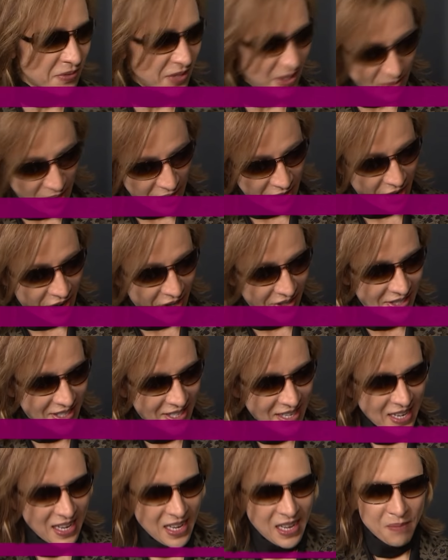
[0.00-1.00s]
film or not,
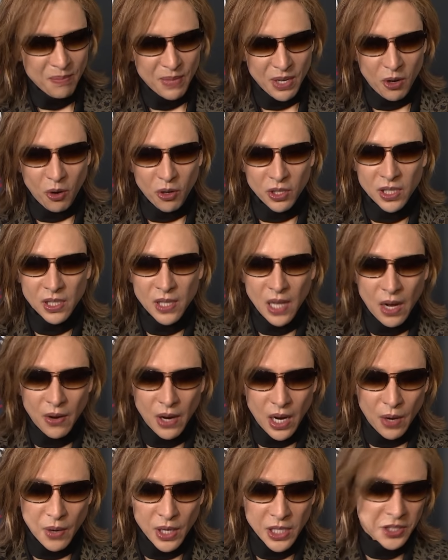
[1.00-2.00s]
because the,
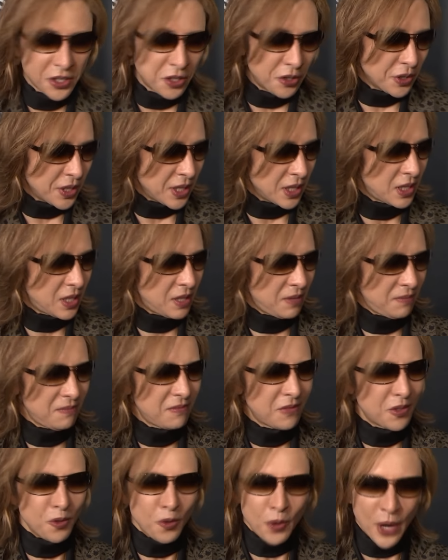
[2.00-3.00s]
our story is
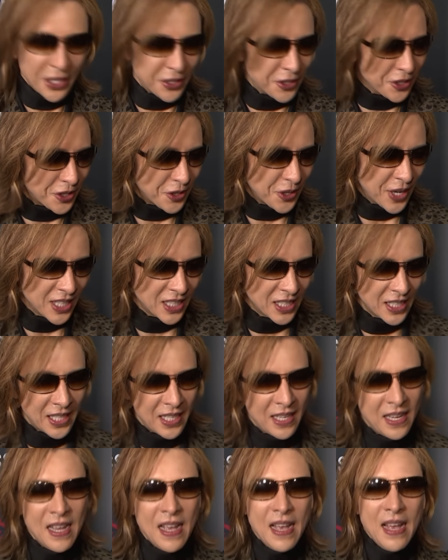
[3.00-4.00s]
way too crazy.
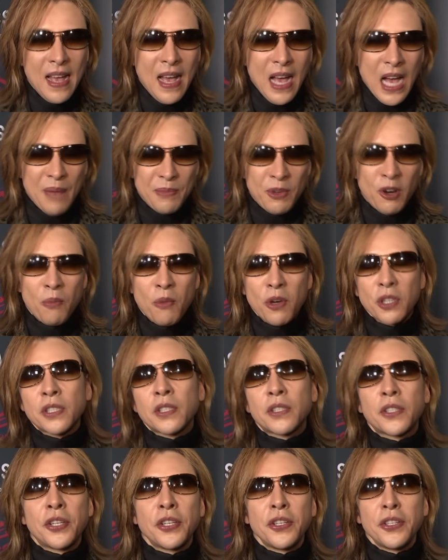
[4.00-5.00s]
I mean,
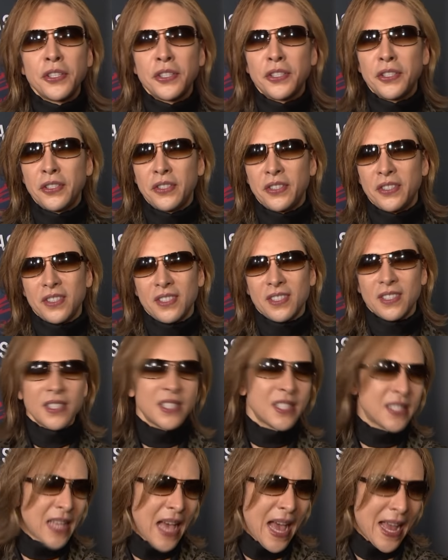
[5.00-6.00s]
almost too
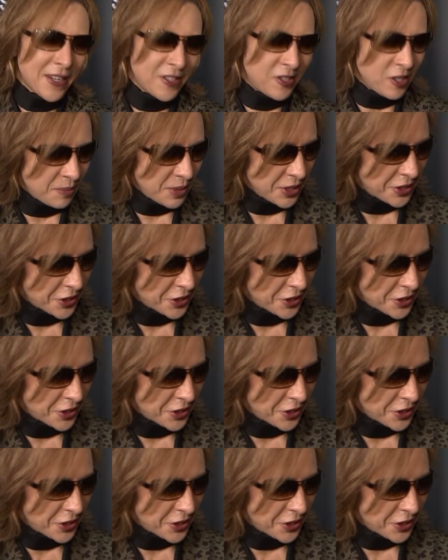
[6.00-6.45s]
sad to be